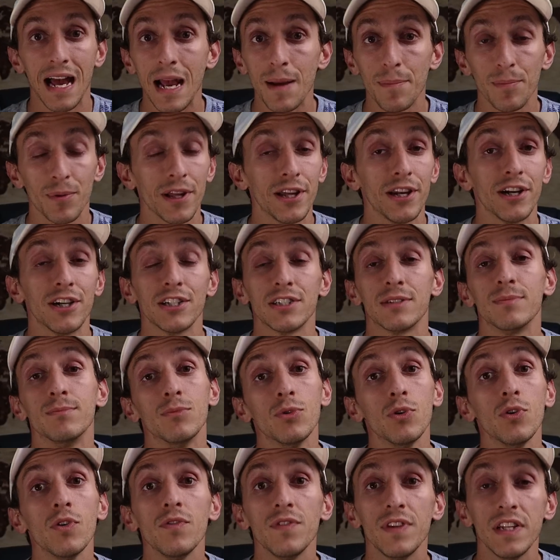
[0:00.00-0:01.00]
I plan to just
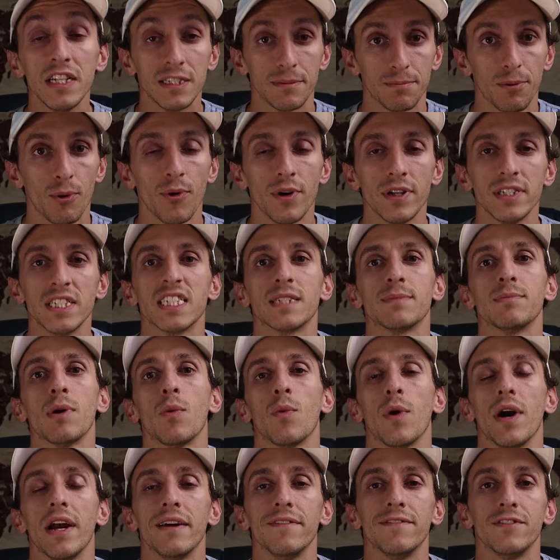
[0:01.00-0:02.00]
move these points to my
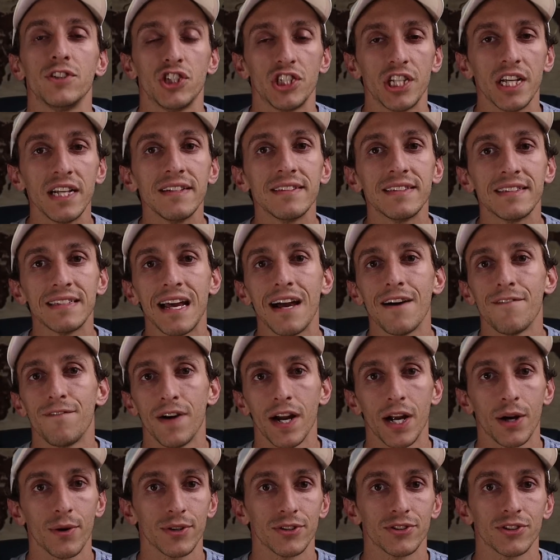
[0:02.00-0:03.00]
wife's Chase
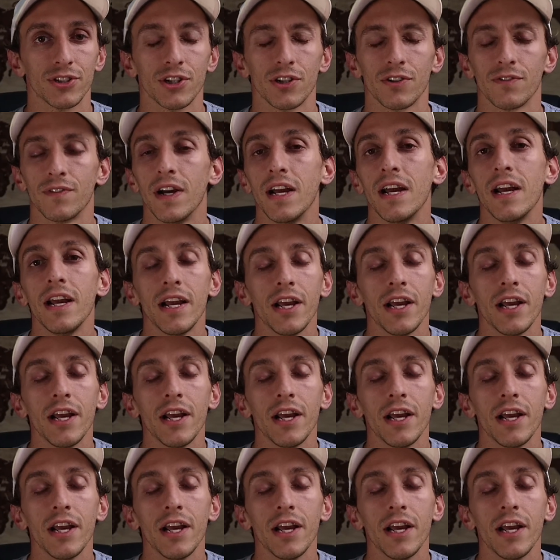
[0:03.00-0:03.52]
Sapphire Reserve